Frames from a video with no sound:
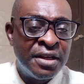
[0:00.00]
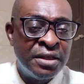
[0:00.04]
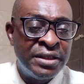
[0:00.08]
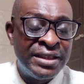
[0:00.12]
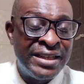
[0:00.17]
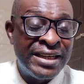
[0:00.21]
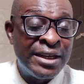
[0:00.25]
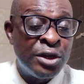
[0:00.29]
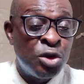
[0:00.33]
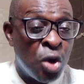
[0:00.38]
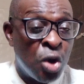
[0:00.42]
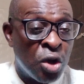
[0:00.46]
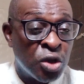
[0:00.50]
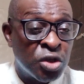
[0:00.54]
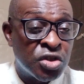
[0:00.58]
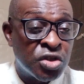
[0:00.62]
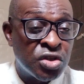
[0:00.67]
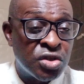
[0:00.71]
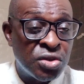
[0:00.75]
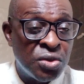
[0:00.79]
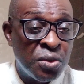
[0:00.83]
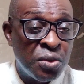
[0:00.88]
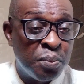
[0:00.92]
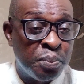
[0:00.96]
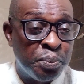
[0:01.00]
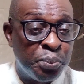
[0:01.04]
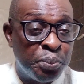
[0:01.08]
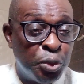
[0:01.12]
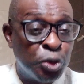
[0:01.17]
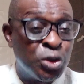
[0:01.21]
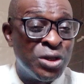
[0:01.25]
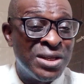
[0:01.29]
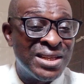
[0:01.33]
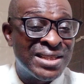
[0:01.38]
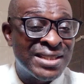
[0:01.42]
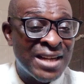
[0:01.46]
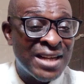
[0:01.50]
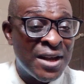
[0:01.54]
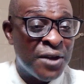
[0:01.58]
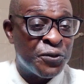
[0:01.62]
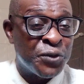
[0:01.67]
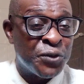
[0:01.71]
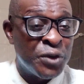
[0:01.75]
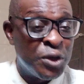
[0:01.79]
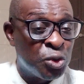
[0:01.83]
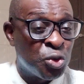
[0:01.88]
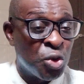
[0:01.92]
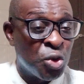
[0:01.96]
did not put
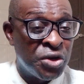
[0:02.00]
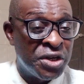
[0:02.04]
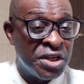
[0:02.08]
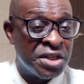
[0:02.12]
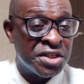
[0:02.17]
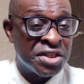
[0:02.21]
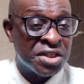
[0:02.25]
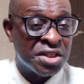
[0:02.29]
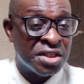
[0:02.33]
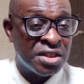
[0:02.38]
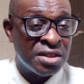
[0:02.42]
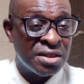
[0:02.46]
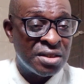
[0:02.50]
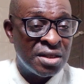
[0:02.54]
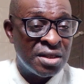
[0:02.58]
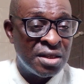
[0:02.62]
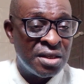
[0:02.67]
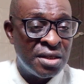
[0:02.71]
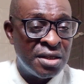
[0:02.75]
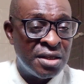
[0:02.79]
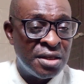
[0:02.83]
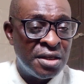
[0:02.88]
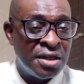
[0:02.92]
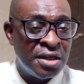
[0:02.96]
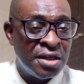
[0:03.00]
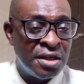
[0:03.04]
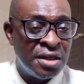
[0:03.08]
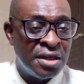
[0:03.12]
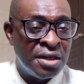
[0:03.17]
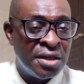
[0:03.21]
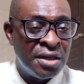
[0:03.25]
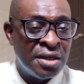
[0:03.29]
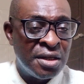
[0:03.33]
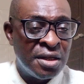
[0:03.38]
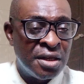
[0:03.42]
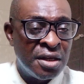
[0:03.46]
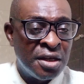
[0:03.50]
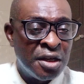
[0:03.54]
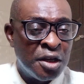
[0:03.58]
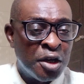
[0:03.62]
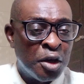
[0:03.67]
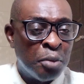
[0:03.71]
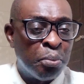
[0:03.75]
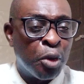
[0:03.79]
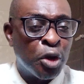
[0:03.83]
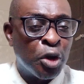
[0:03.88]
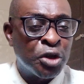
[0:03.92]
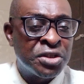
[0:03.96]
itself into this,
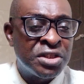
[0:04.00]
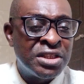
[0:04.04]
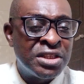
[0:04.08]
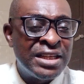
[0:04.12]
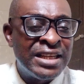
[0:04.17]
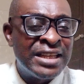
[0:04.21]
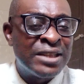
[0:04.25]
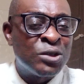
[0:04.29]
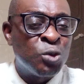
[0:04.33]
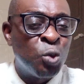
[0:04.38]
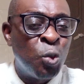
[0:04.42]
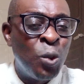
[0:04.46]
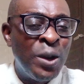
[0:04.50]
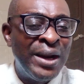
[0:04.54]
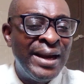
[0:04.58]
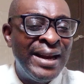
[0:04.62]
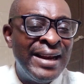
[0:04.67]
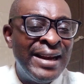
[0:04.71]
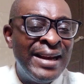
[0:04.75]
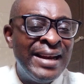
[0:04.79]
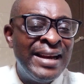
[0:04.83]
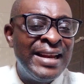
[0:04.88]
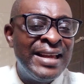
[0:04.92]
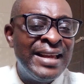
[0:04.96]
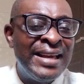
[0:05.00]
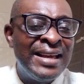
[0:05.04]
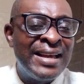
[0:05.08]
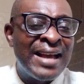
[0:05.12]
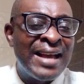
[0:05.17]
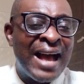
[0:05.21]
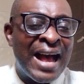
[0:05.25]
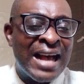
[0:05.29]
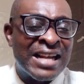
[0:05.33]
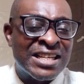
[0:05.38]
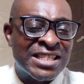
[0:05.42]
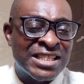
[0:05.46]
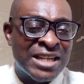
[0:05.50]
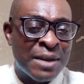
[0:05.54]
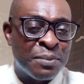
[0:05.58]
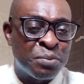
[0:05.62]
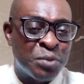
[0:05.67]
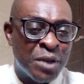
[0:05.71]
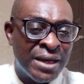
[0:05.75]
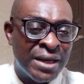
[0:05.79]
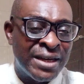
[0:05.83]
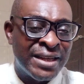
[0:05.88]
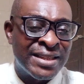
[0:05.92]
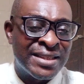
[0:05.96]
but it willingly
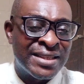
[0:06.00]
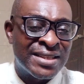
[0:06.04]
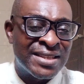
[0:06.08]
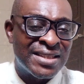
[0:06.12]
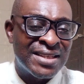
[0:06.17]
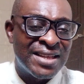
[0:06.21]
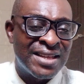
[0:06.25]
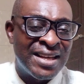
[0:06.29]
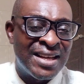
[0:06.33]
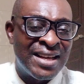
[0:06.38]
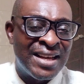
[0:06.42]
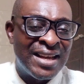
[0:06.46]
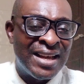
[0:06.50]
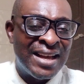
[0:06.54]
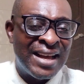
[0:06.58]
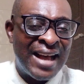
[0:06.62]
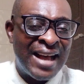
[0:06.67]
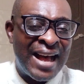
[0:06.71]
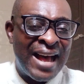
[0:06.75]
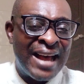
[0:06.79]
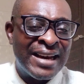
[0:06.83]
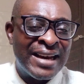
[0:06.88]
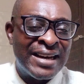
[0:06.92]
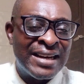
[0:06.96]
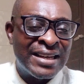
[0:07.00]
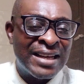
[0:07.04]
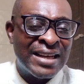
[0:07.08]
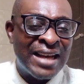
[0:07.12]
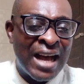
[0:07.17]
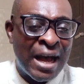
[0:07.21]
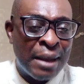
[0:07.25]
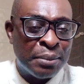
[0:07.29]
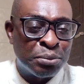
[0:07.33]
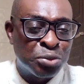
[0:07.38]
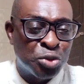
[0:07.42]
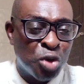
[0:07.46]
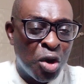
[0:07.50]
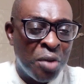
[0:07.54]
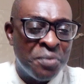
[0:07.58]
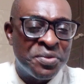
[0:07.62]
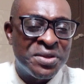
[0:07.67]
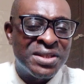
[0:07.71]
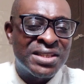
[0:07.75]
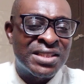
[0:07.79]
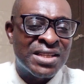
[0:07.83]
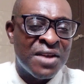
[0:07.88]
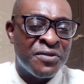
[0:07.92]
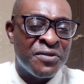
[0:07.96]
accepted it and absorbed
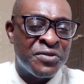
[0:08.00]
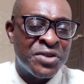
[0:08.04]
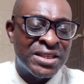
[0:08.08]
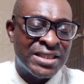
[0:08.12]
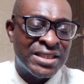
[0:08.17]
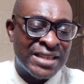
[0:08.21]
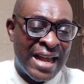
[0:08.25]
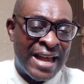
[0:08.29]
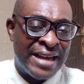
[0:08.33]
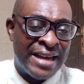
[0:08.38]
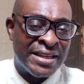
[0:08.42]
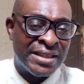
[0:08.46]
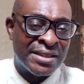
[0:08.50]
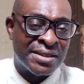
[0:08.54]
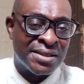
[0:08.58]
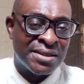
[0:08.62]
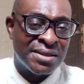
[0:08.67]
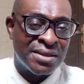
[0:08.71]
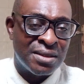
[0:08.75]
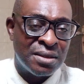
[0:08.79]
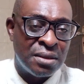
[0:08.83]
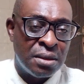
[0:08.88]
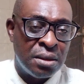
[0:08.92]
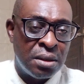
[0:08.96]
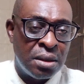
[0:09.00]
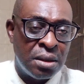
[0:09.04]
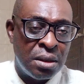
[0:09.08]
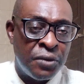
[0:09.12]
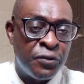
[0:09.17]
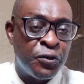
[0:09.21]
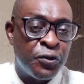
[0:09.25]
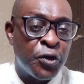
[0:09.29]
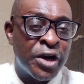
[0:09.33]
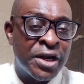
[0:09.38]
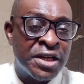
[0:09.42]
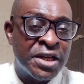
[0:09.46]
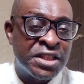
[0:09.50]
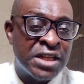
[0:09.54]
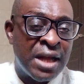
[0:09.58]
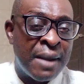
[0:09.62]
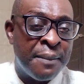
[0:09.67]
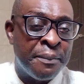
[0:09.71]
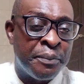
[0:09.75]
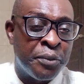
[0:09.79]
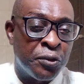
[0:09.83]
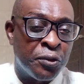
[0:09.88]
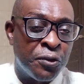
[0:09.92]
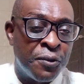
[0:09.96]
itself inside it. For
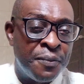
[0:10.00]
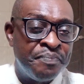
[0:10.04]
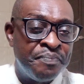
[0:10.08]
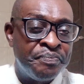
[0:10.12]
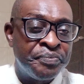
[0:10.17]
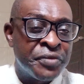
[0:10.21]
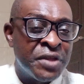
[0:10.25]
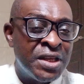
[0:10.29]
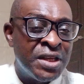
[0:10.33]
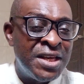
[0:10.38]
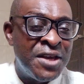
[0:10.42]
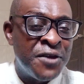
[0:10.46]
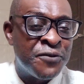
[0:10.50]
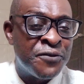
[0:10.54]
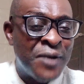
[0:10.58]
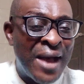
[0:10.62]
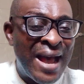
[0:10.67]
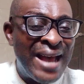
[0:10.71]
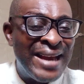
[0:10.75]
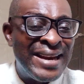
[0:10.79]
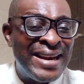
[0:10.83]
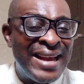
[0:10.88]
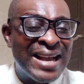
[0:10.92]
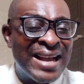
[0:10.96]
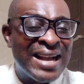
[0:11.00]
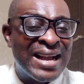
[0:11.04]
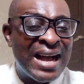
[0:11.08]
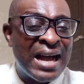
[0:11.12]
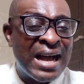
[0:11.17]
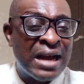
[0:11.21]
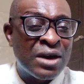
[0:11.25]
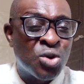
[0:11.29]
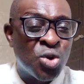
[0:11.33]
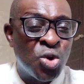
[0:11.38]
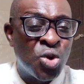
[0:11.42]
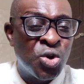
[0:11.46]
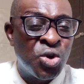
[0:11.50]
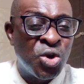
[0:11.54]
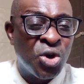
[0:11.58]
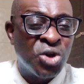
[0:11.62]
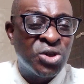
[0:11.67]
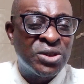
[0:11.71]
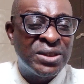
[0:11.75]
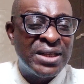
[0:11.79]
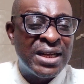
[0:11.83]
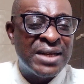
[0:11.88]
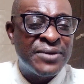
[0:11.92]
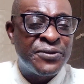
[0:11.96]
example, if INEC had
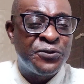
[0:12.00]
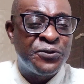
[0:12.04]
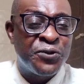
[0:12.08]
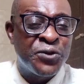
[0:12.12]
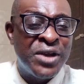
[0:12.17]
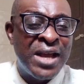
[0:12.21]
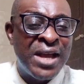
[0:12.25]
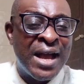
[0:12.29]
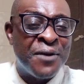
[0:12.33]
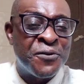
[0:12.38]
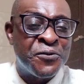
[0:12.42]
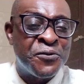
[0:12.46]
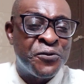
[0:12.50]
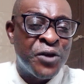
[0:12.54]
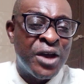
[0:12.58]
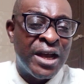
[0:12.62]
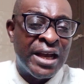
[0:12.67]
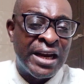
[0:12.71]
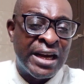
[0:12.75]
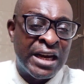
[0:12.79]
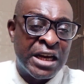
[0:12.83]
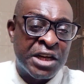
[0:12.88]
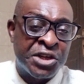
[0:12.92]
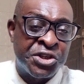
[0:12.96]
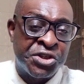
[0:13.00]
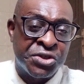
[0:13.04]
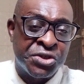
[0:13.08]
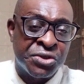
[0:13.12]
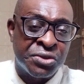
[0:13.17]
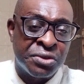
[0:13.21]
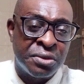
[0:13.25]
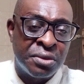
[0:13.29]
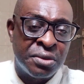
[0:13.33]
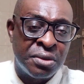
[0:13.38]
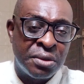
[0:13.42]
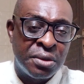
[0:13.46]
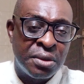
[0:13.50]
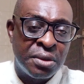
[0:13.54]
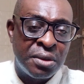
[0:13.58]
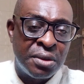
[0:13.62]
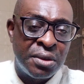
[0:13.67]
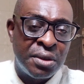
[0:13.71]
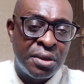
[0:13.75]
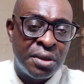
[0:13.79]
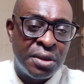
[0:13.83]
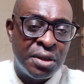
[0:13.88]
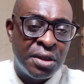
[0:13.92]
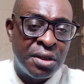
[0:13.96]
conducted free and fair election
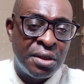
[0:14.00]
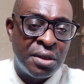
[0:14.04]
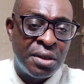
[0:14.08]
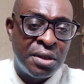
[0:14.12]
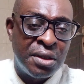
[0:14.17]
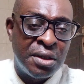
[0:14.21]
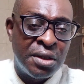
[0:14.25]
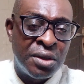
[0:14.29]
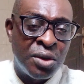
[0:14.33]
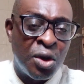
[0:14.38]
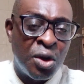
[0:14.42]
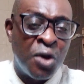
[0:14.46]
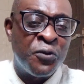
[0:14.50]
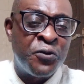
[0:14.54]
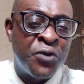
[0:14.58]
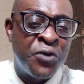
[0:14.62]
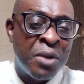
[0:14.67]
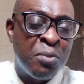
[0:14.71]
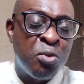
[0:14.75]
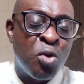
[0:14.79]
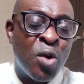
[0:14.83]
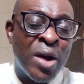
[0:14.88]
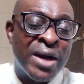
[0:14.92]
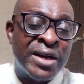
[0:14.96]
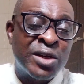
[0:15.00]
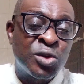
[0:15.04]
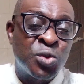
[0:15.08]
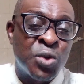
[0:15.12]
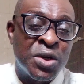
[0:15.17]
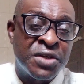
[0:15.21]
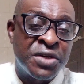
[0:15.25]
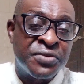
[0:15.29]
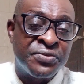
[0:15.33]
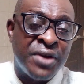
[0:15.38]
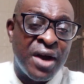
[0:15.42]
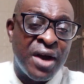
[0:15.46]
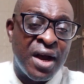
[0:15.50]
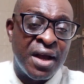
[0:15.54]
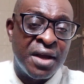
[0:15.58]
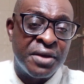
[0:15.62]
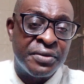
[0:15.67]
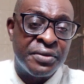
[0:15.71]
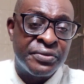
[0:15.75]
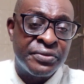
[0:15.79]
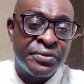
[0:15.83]
of February 25,